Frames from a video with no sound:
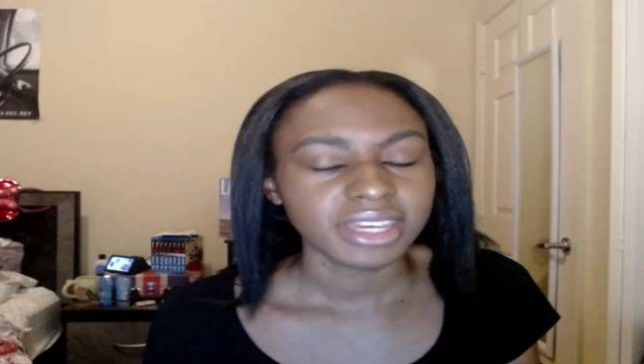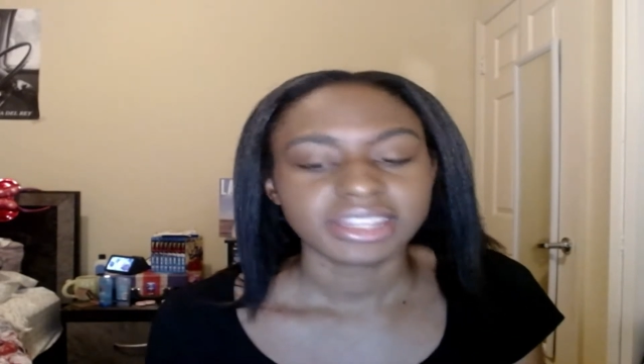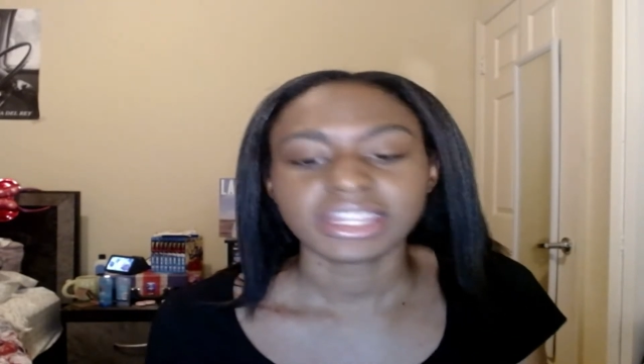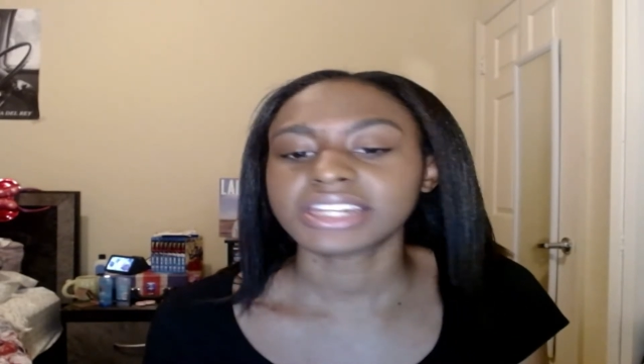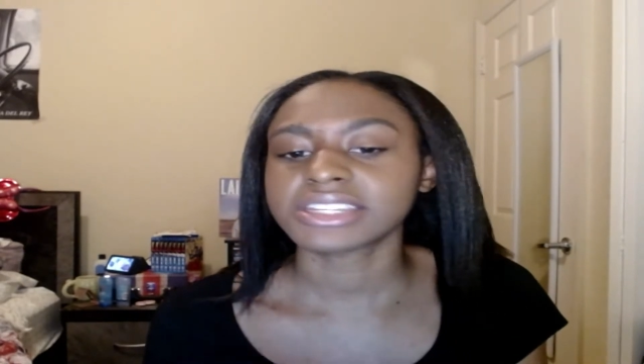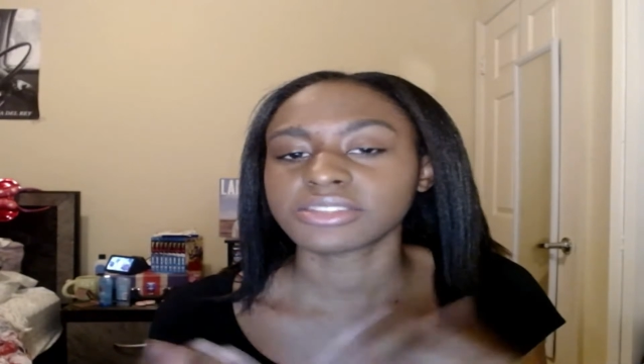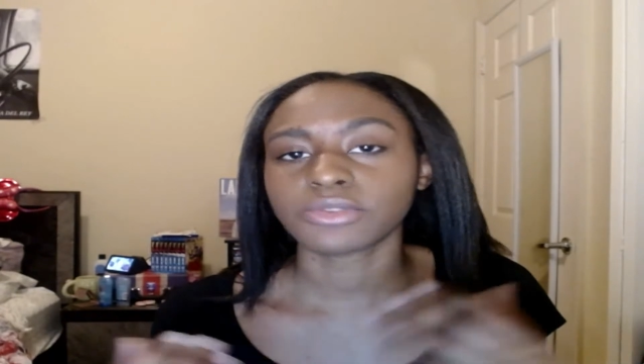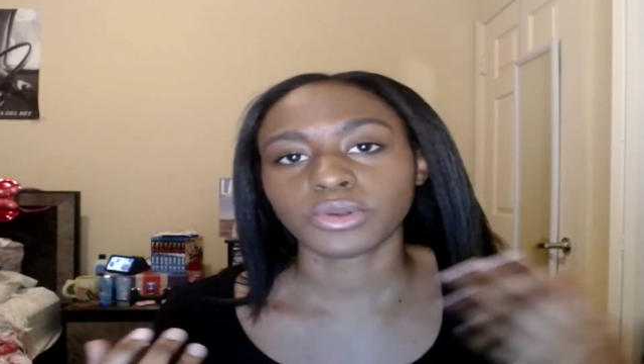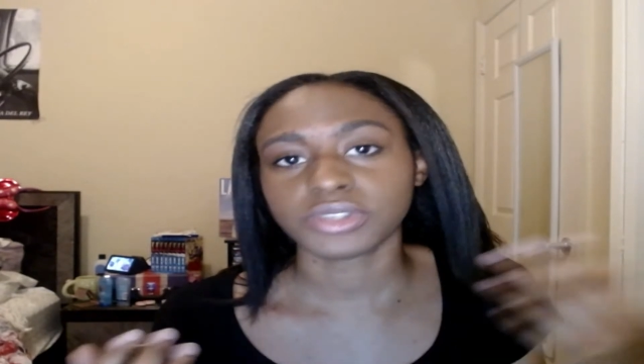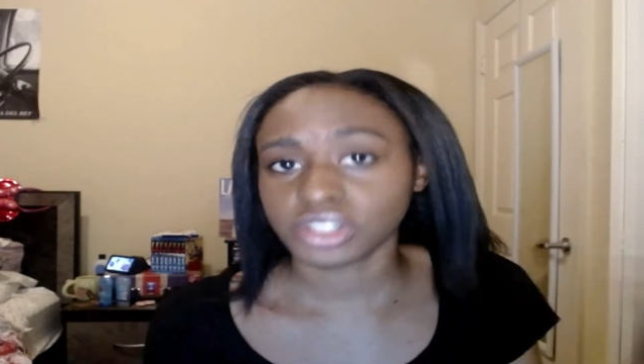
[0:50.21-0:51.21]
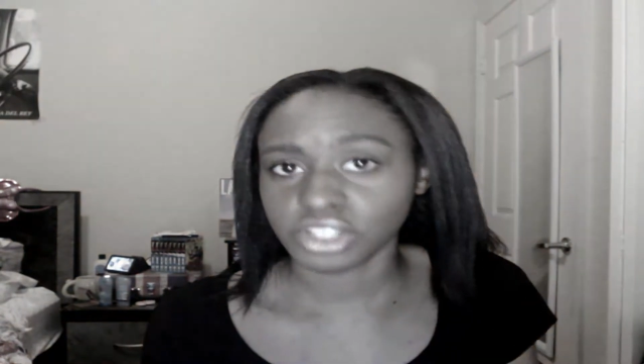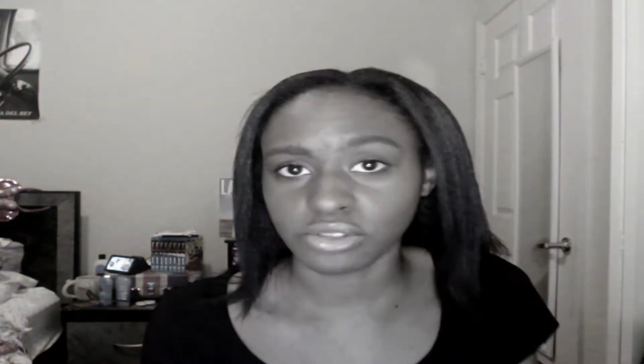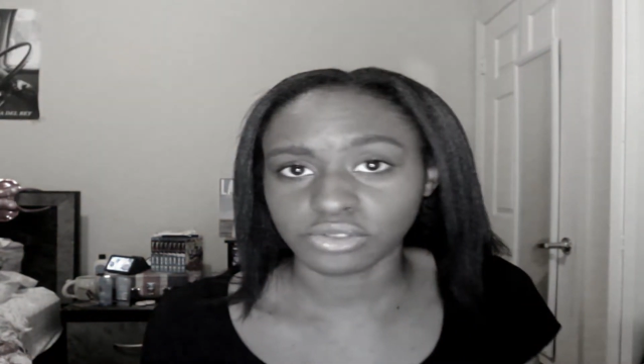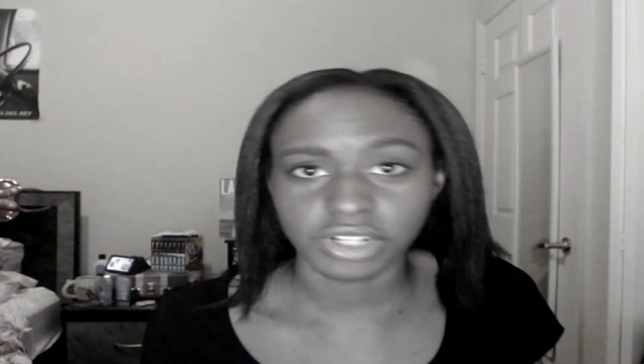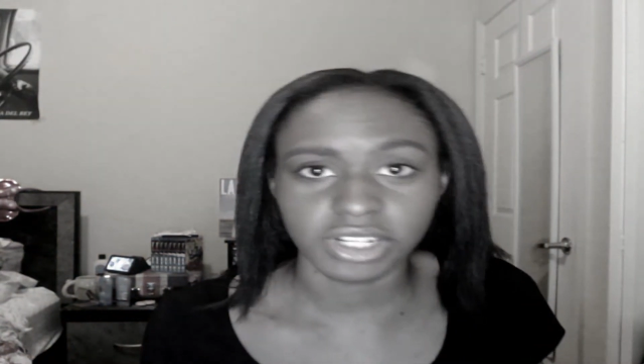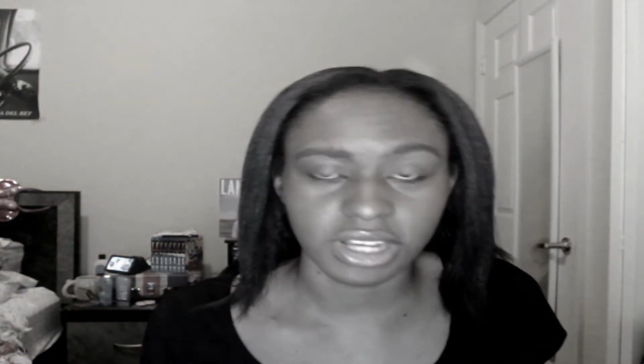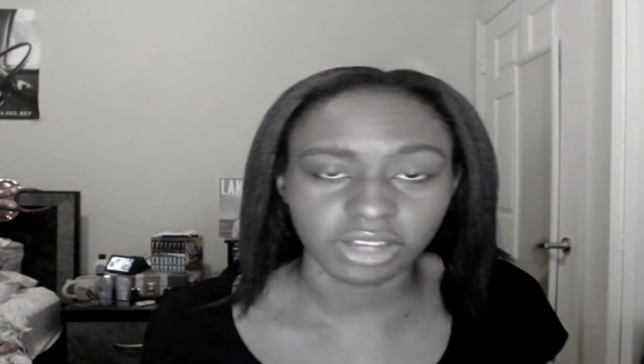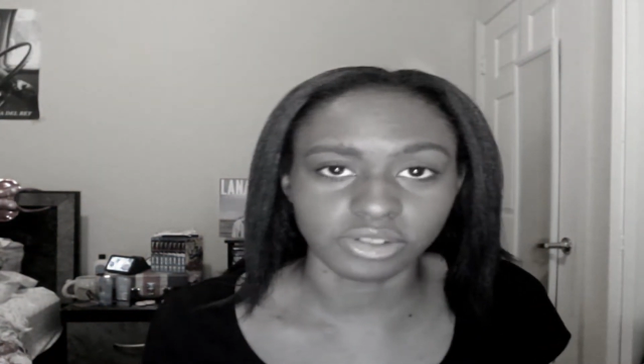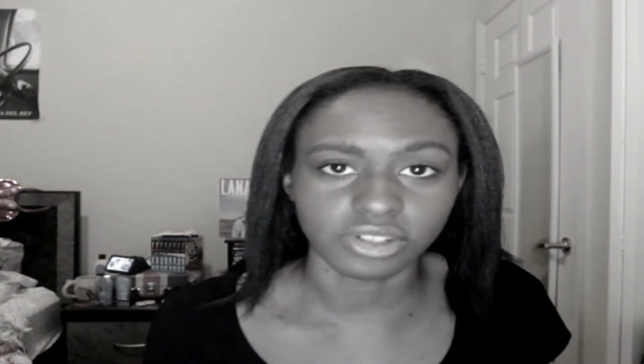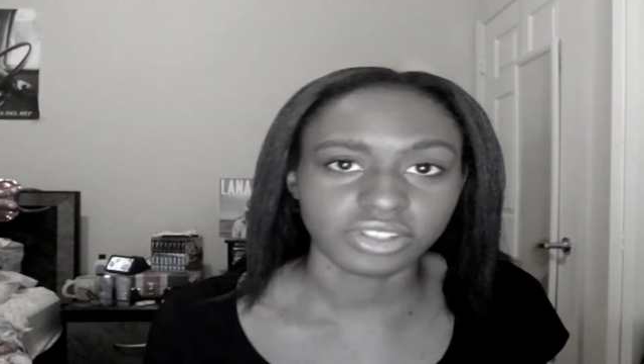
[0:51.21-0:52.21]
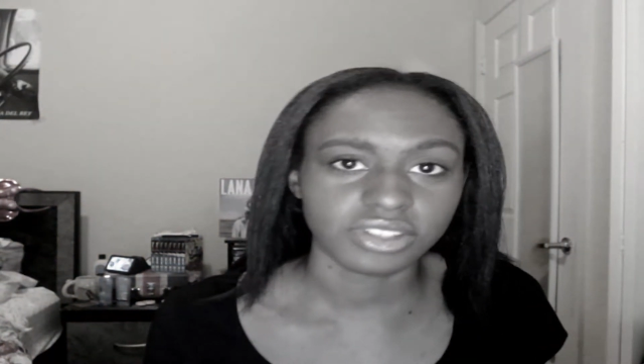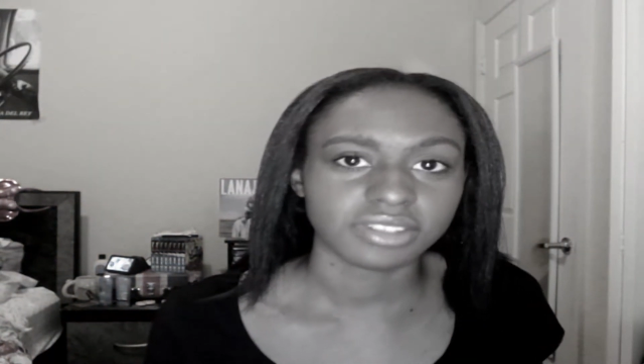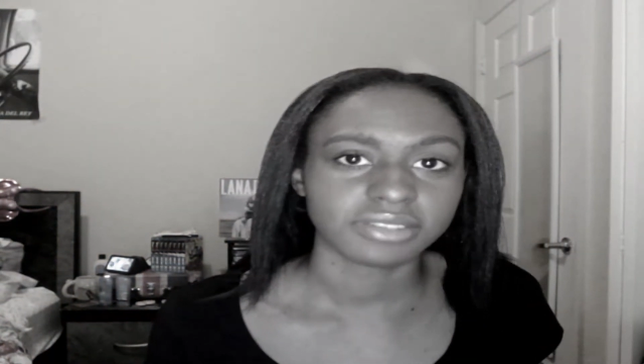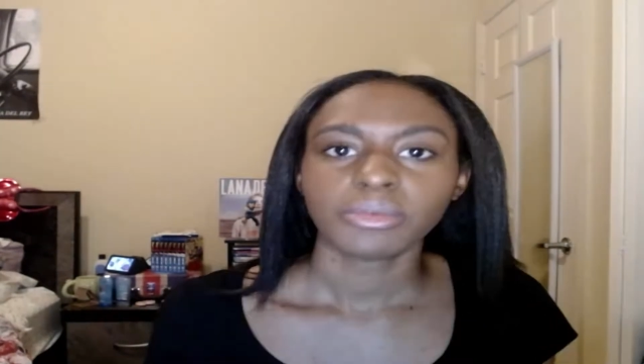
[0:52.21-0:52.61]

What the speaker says: That is, of course, the children and elders.